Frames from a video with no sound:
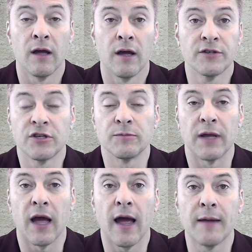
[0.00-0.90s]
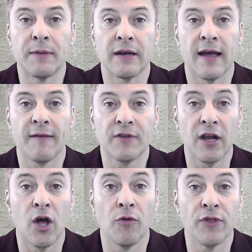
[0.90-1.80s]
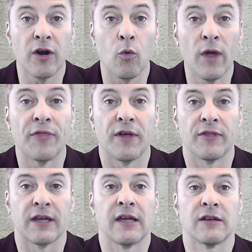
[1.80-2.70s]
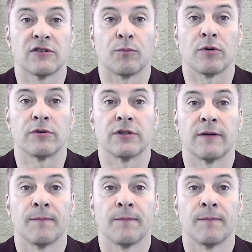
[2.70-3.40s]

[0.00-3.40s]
Excuse me, I had been left alone there with the kings of Persia.